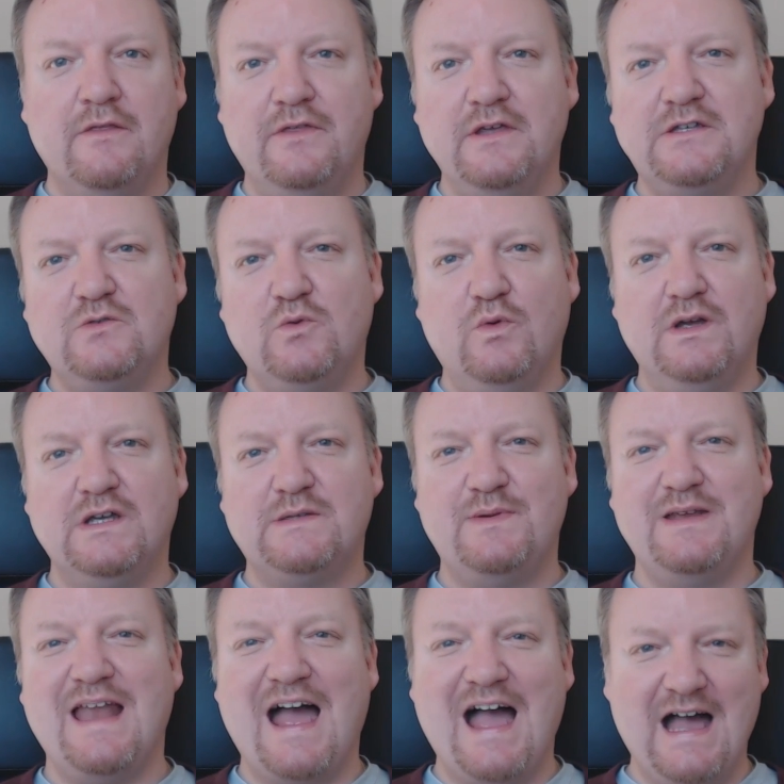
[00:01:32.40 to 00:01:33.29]
This week's
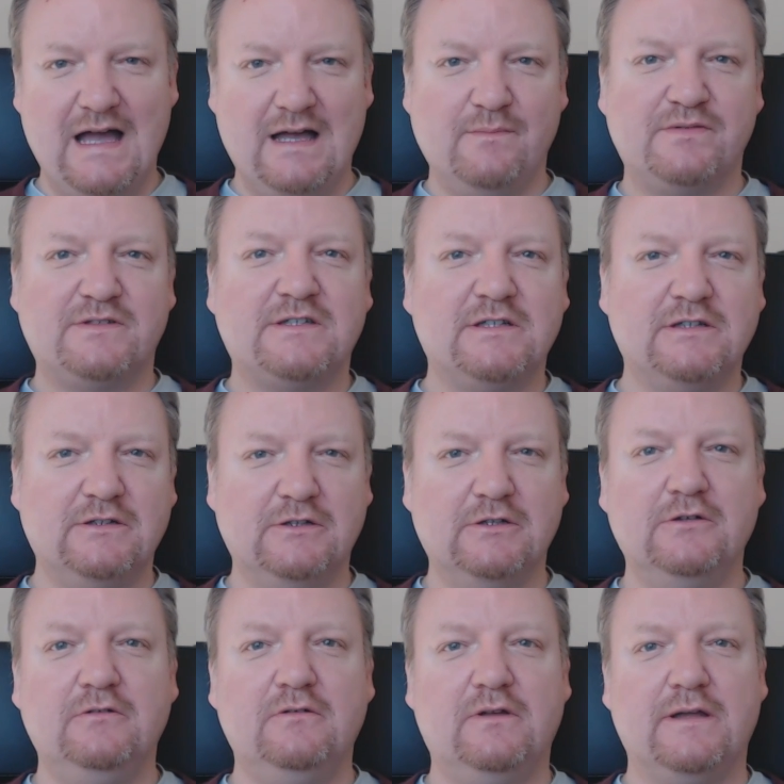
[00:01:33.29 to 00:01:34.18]
been
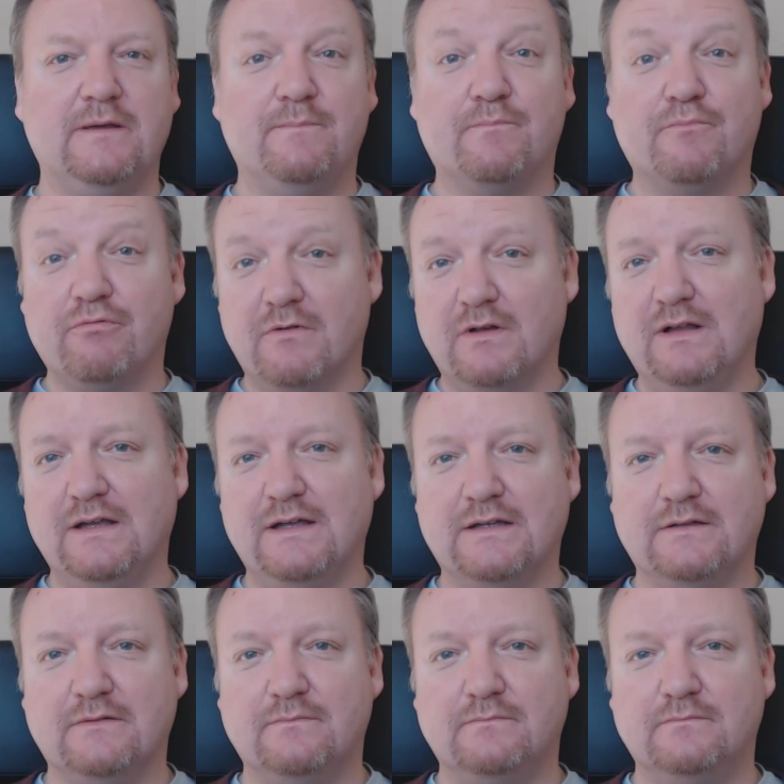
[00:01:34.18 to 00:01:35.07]
absolutely
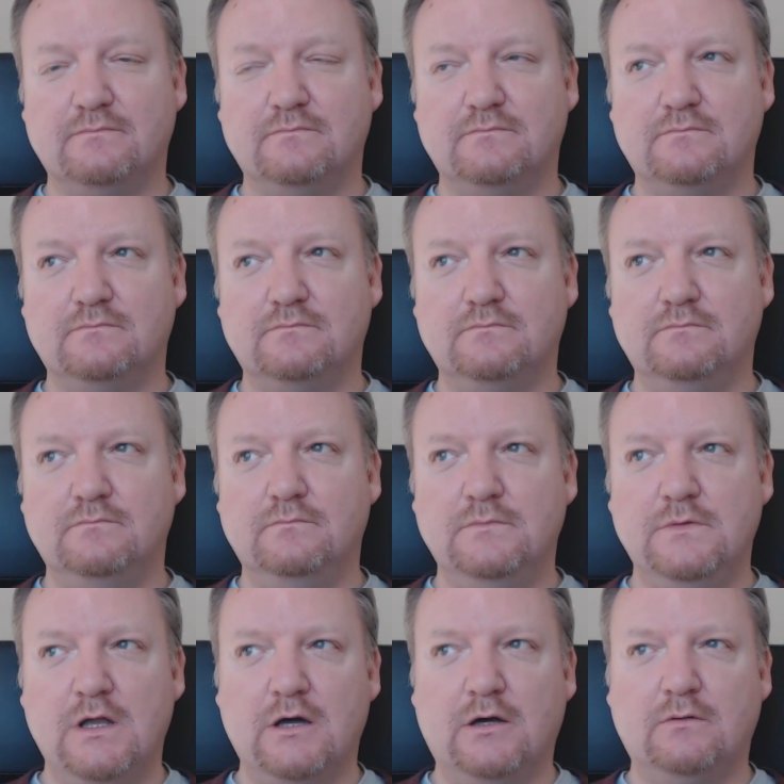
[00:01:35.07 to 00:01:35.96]
brilliant.
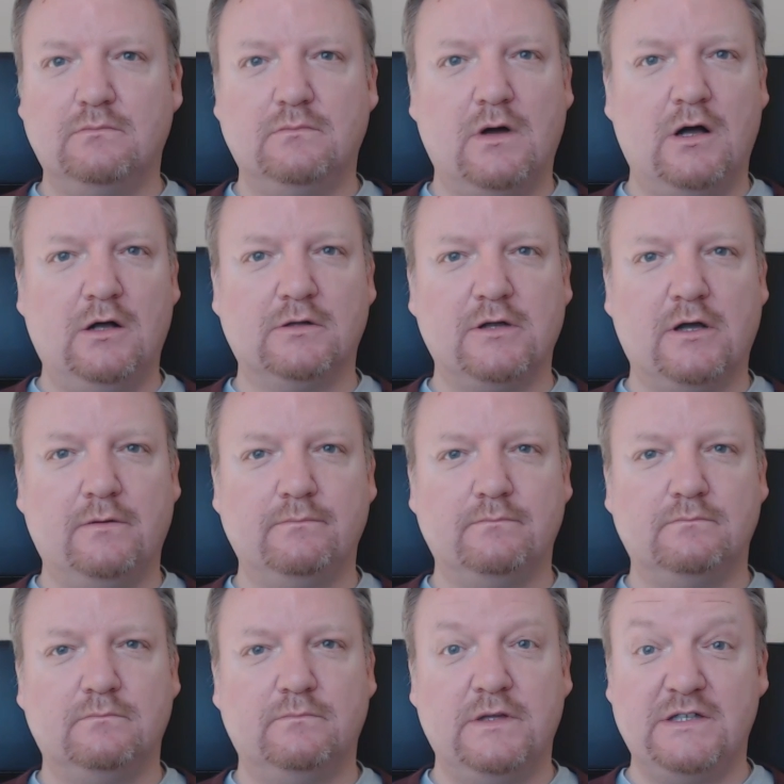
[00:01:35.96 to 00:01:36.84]
No, hold
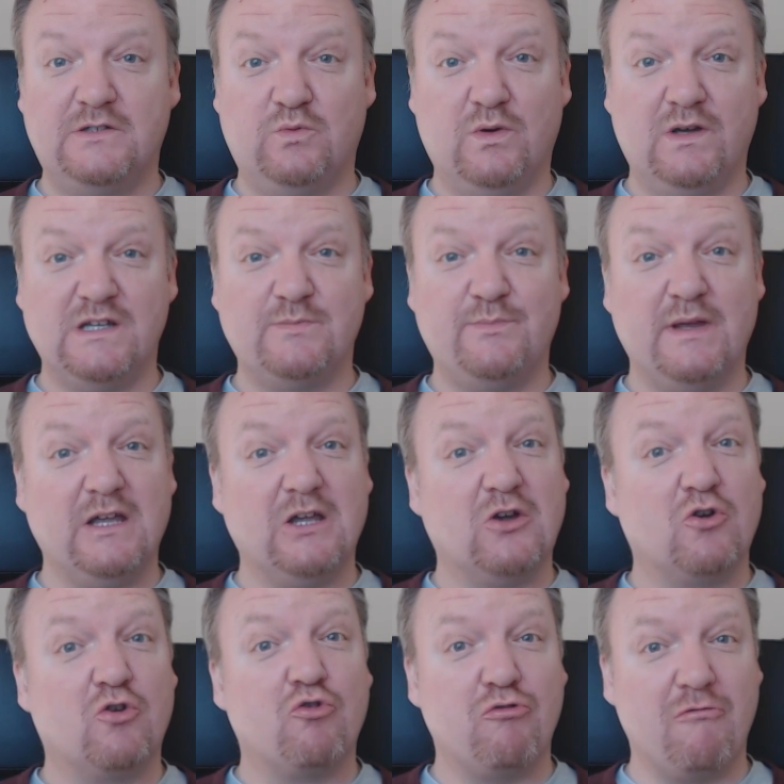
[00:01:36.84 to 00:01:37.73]
on, this week's been
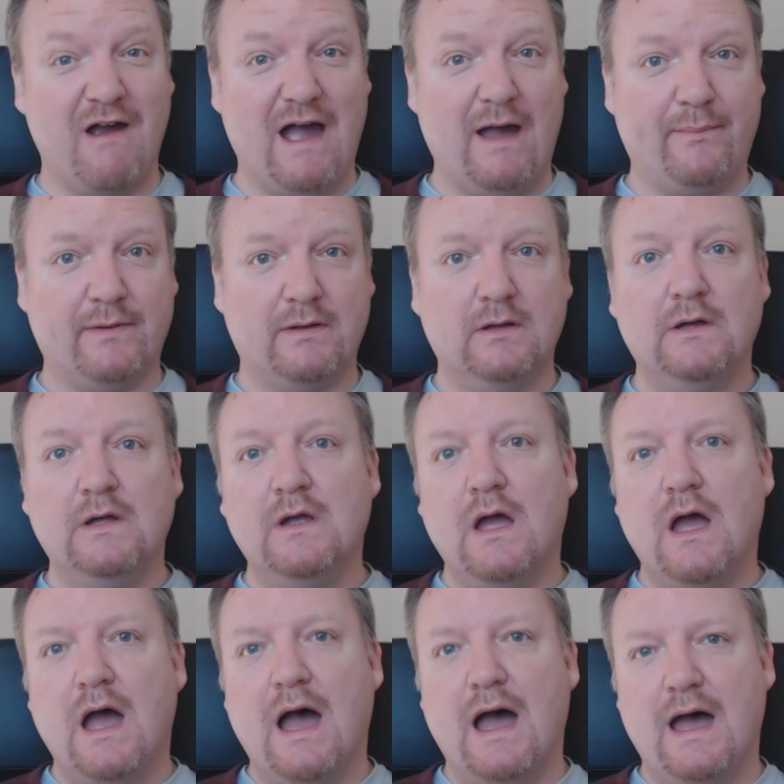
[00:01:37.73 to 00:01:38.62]
crap.
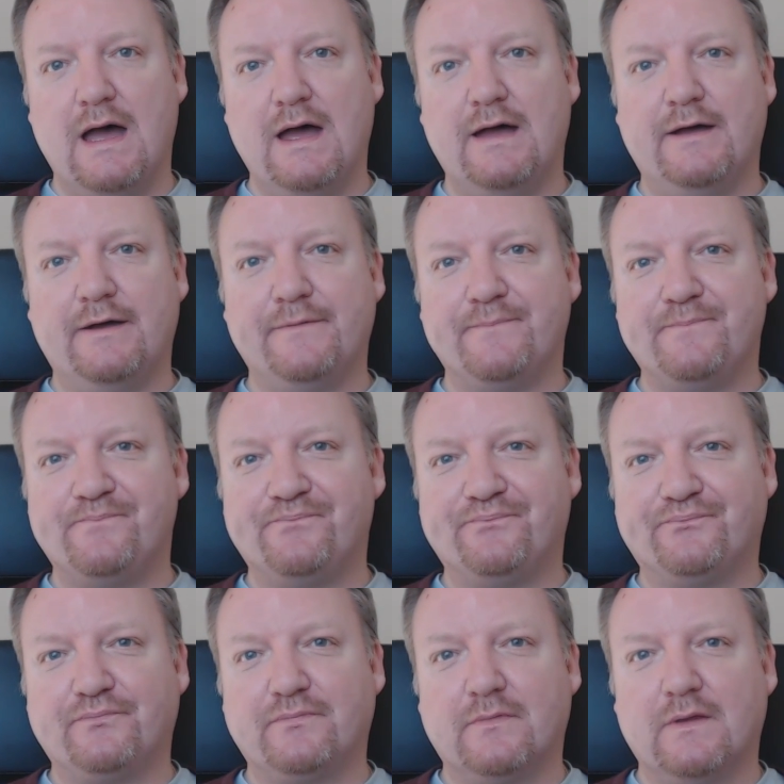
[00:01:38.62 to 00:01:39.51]

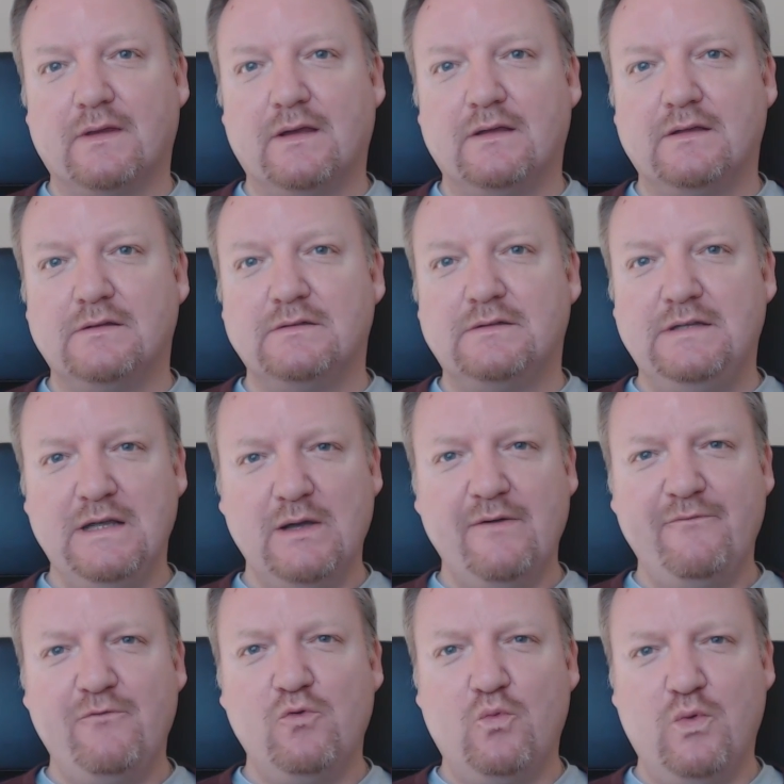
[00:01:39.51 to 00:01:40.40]
Do you
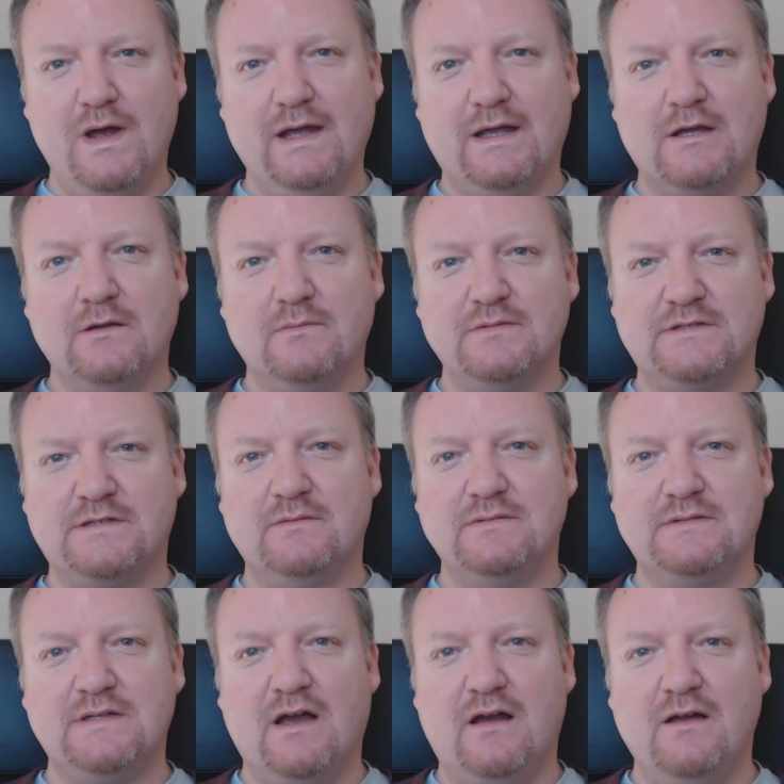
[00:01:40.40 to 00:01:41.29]
ever wake up
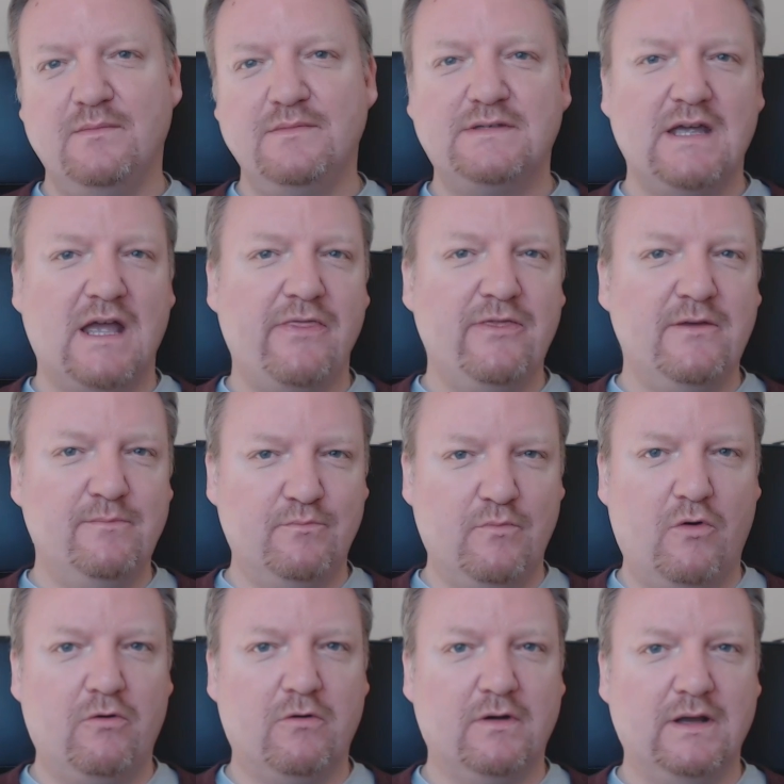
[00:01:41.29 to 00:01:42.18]
sometimes in the
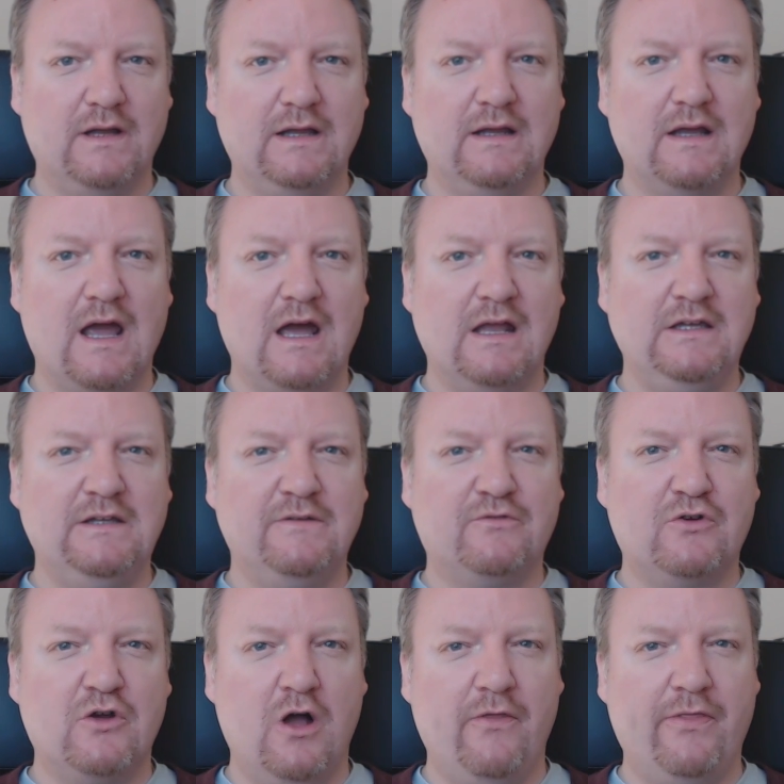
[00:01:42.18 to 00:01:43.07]
morning and
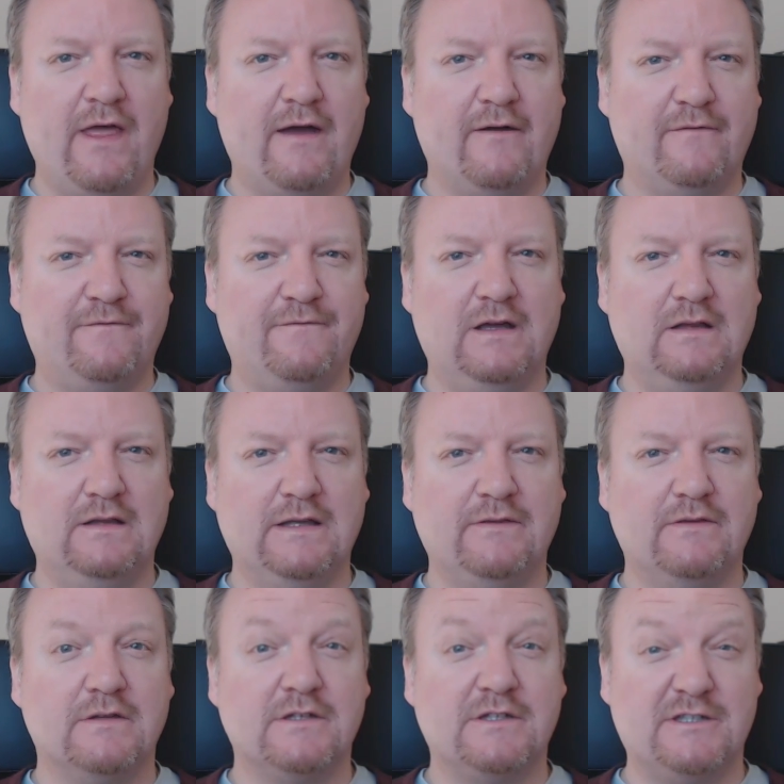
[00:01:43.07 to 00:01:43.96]
you've got that
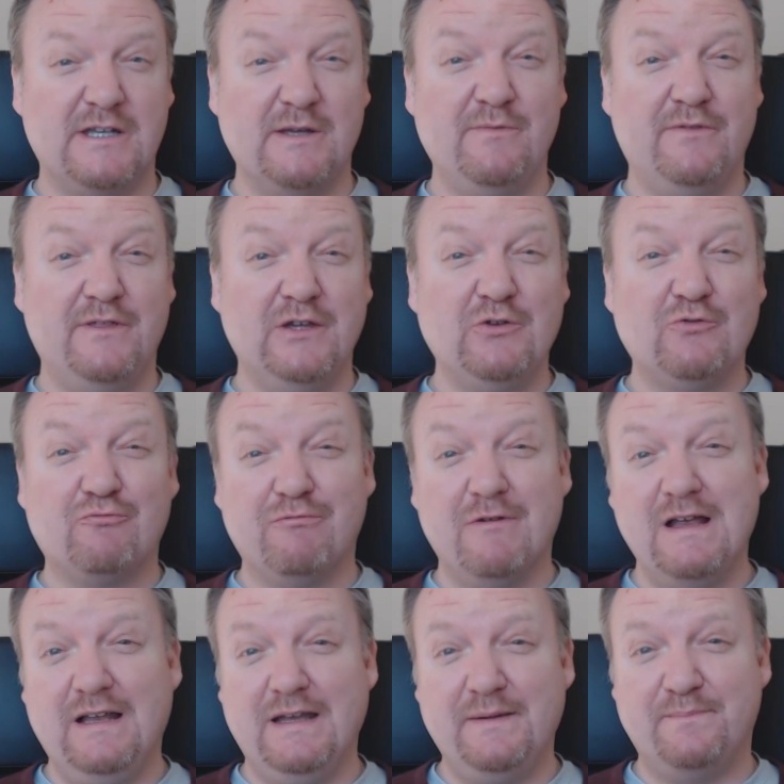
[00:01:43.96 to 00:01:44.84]
feeling that something
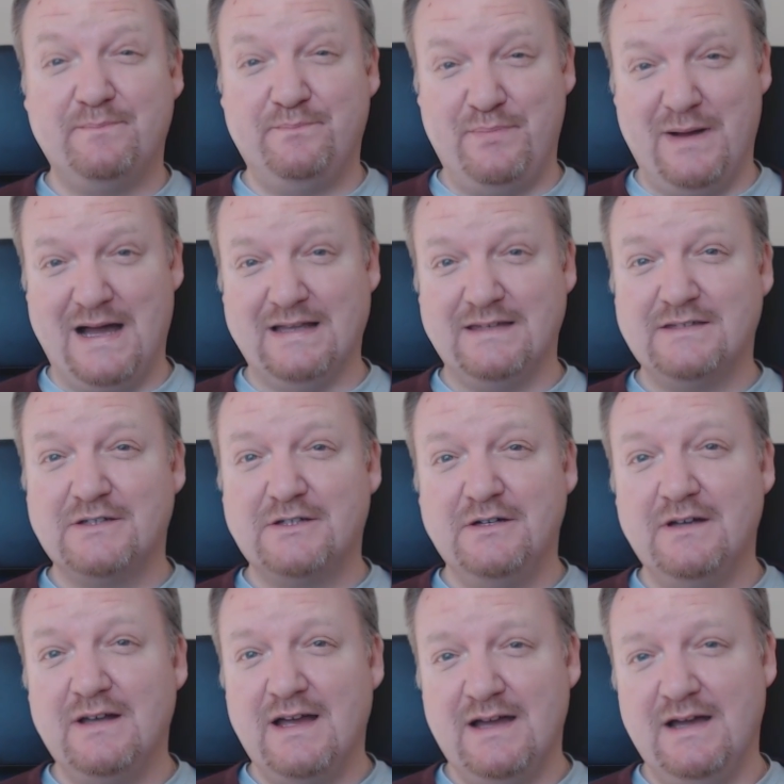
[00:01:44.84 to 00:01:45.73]
really bad's
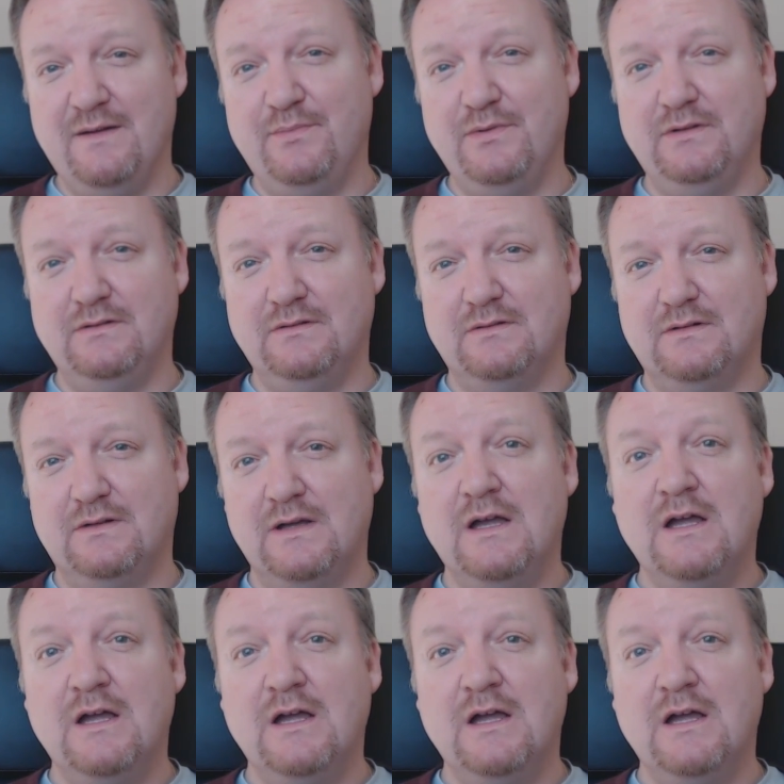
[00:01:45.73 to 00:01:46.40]
gonna happen?